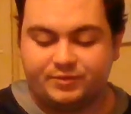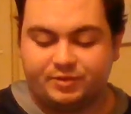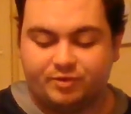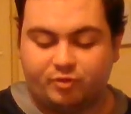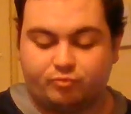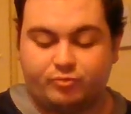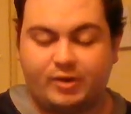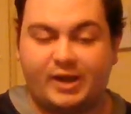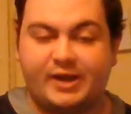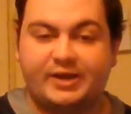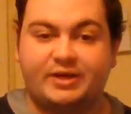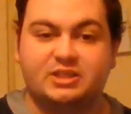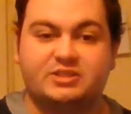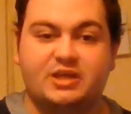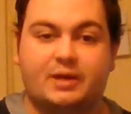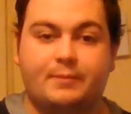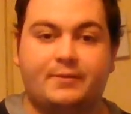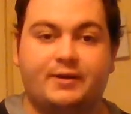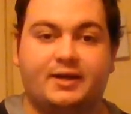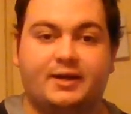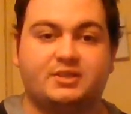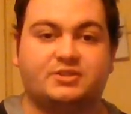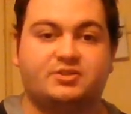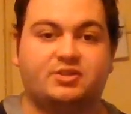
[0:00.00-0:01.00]
The Raiders
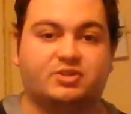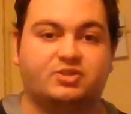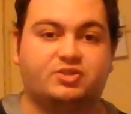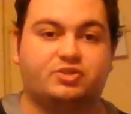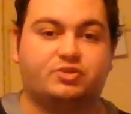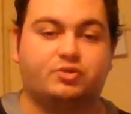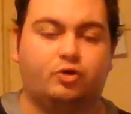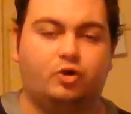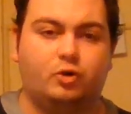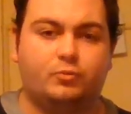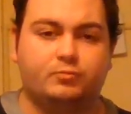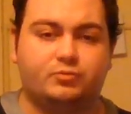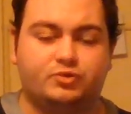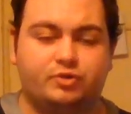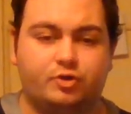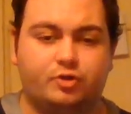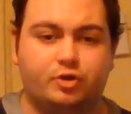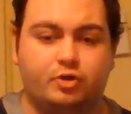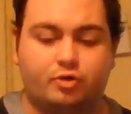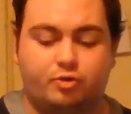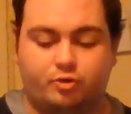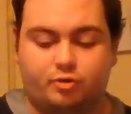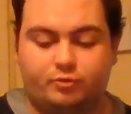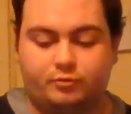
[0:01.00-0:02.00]
up against the Storm,
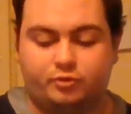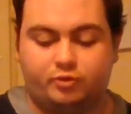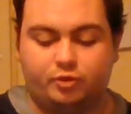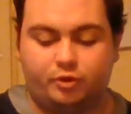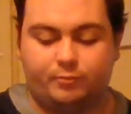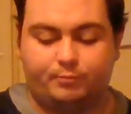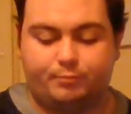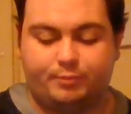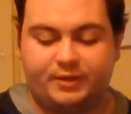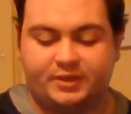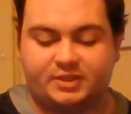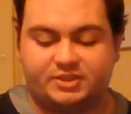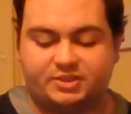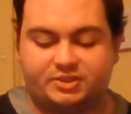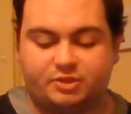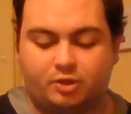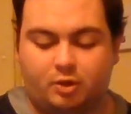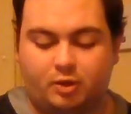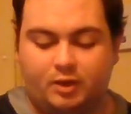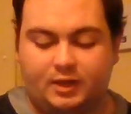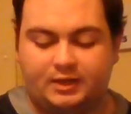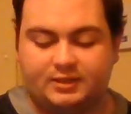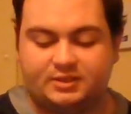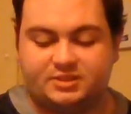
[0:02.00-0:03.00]
two big
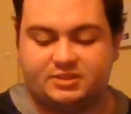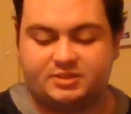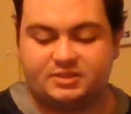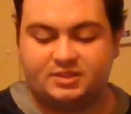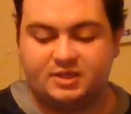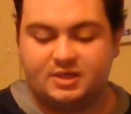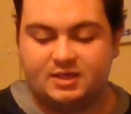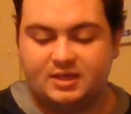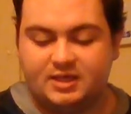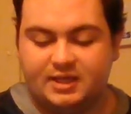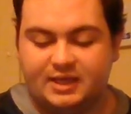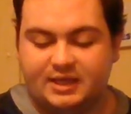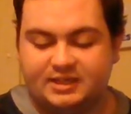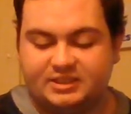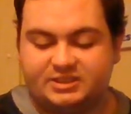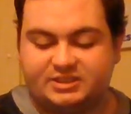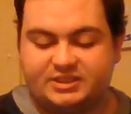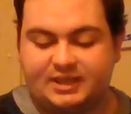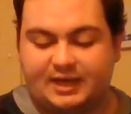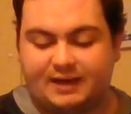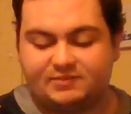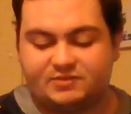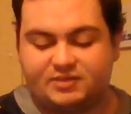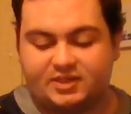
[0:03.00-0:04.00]
sides.
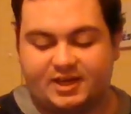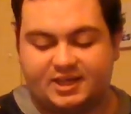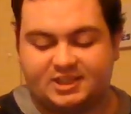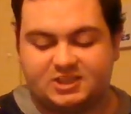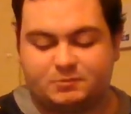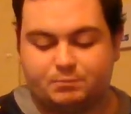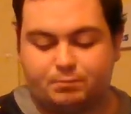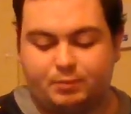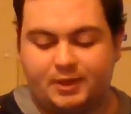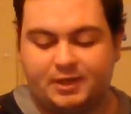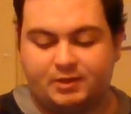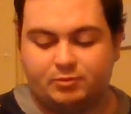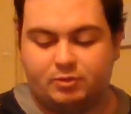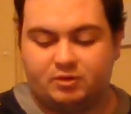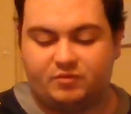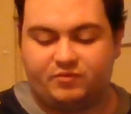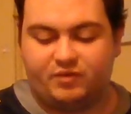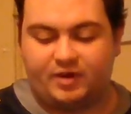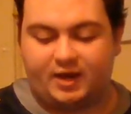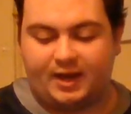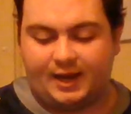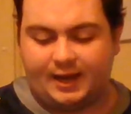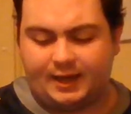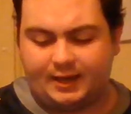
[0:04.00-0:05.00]
Souths against
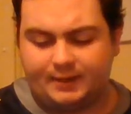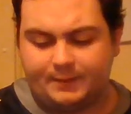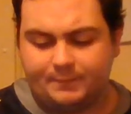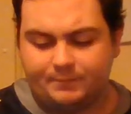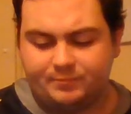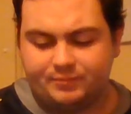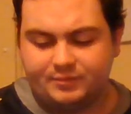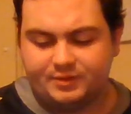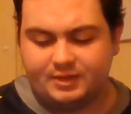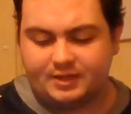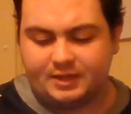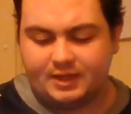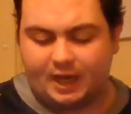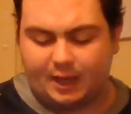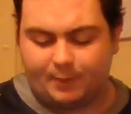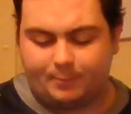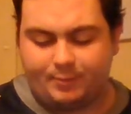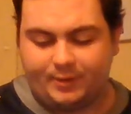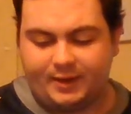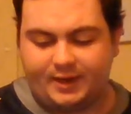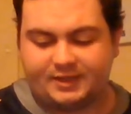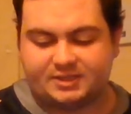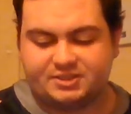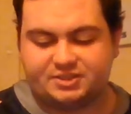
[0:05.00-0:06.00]
Penrith at
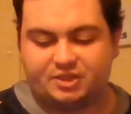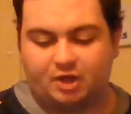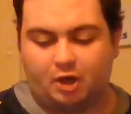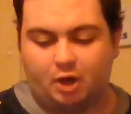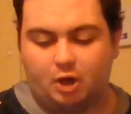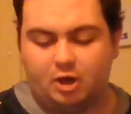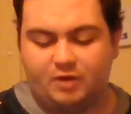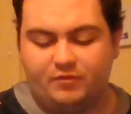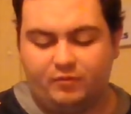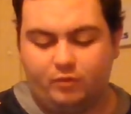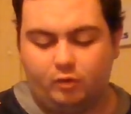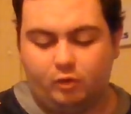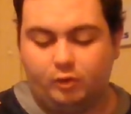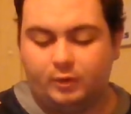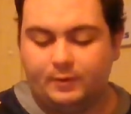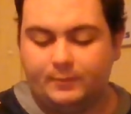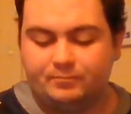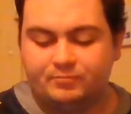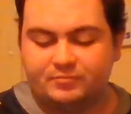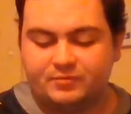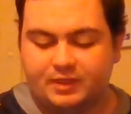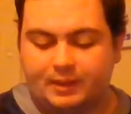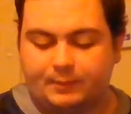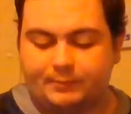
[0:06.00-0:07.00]
Apex Oval.
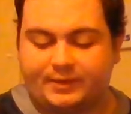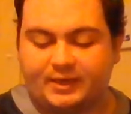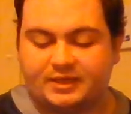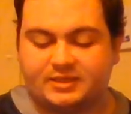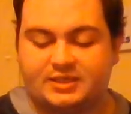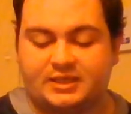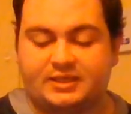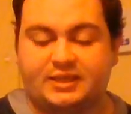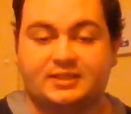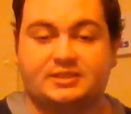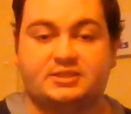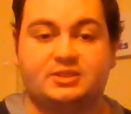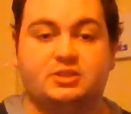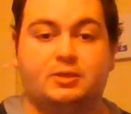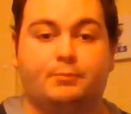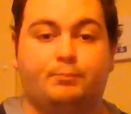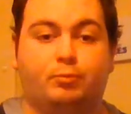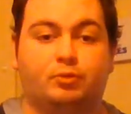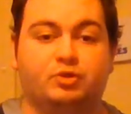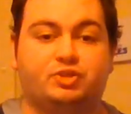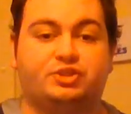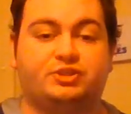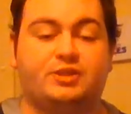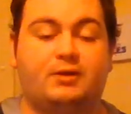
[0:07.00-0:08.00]
I'm guessing that's in the
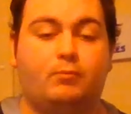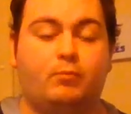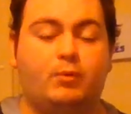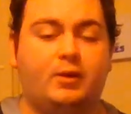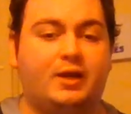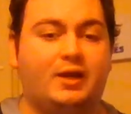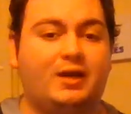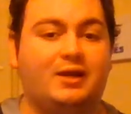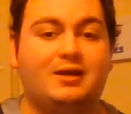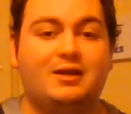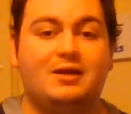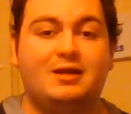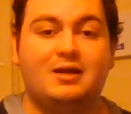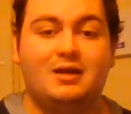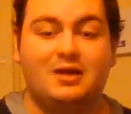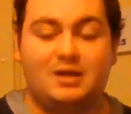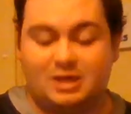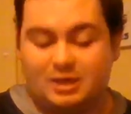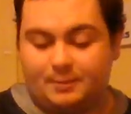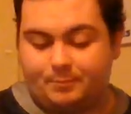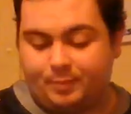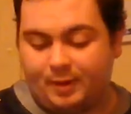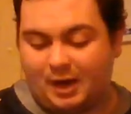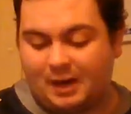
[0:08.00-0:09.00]
bush somewhere.
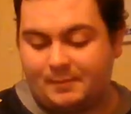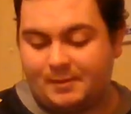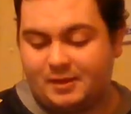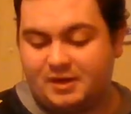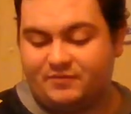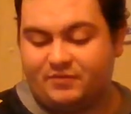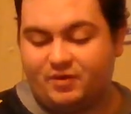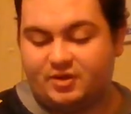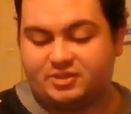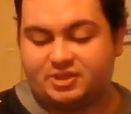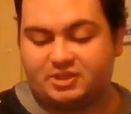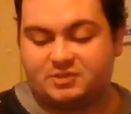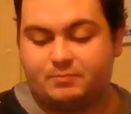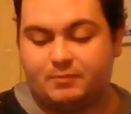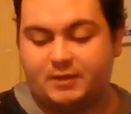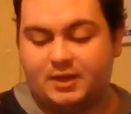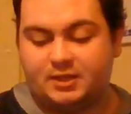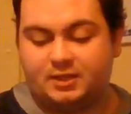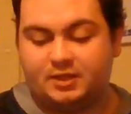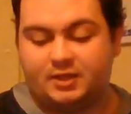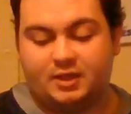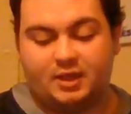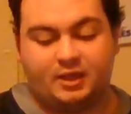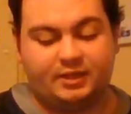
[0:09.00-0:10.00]
And then Parramatta versus
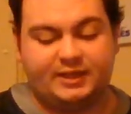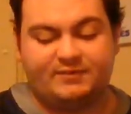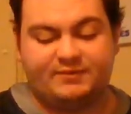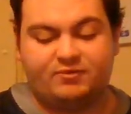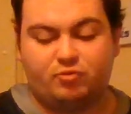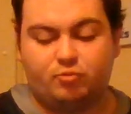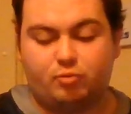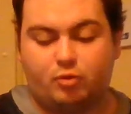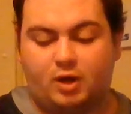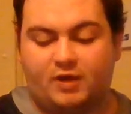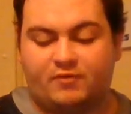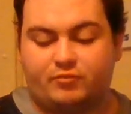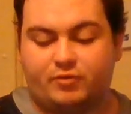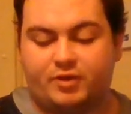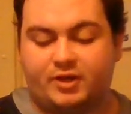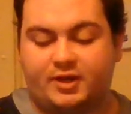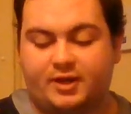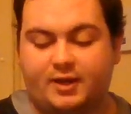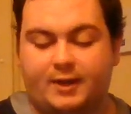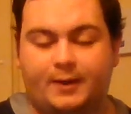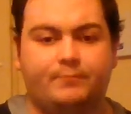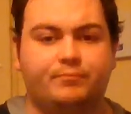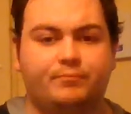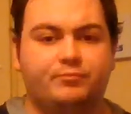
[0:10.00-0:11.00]
Manly, another rivalry
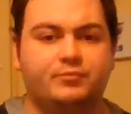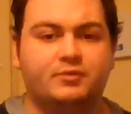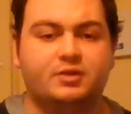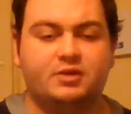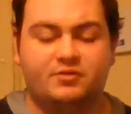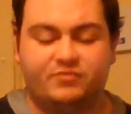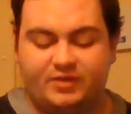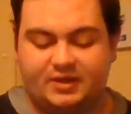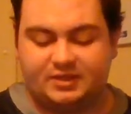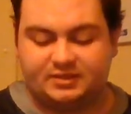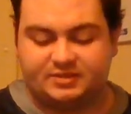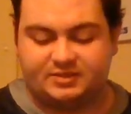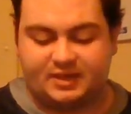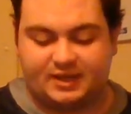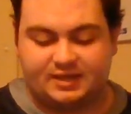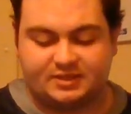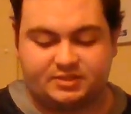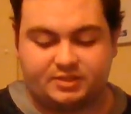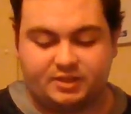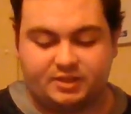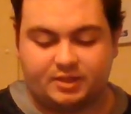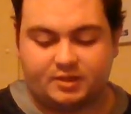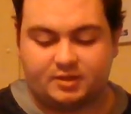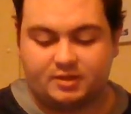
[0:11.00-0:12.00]
game.
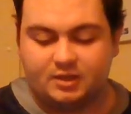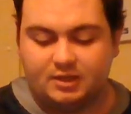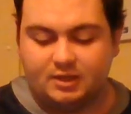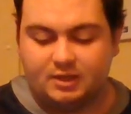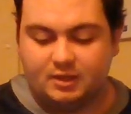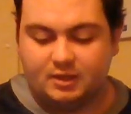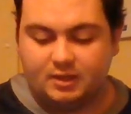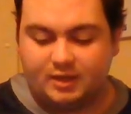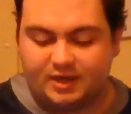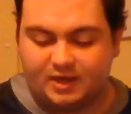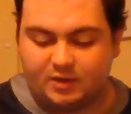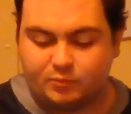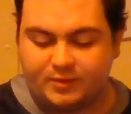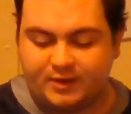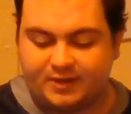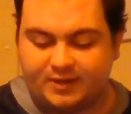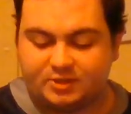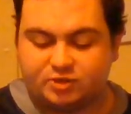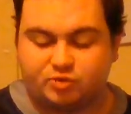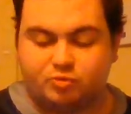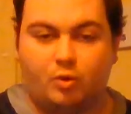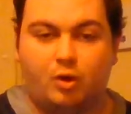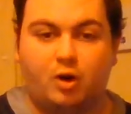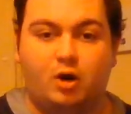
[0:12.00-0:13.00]
Fantastic. And then
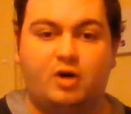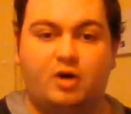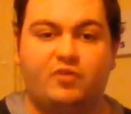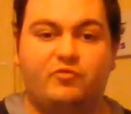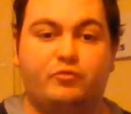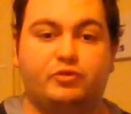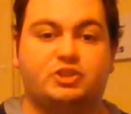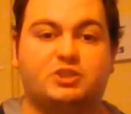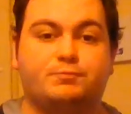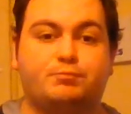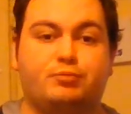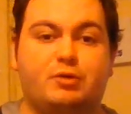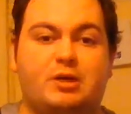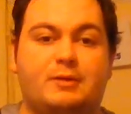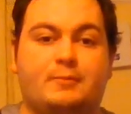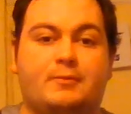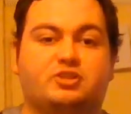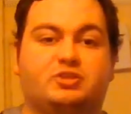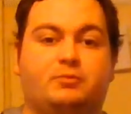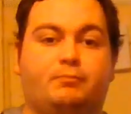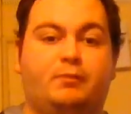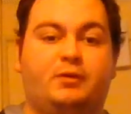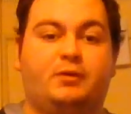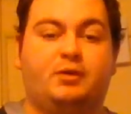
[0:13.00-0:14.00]
round 12, which is pretty
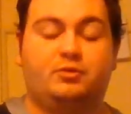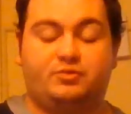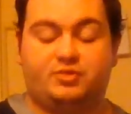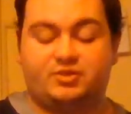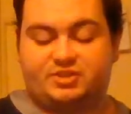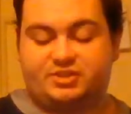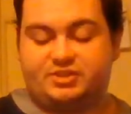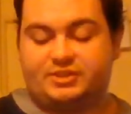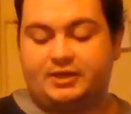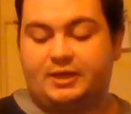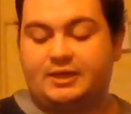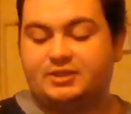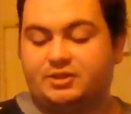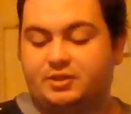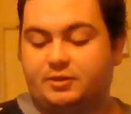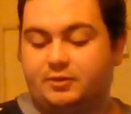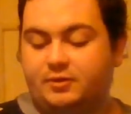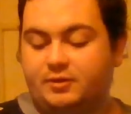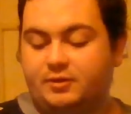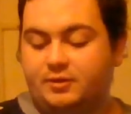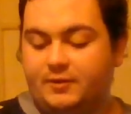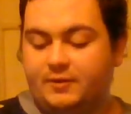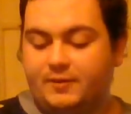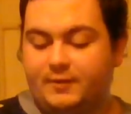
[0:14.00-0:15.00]
much the middle of the season.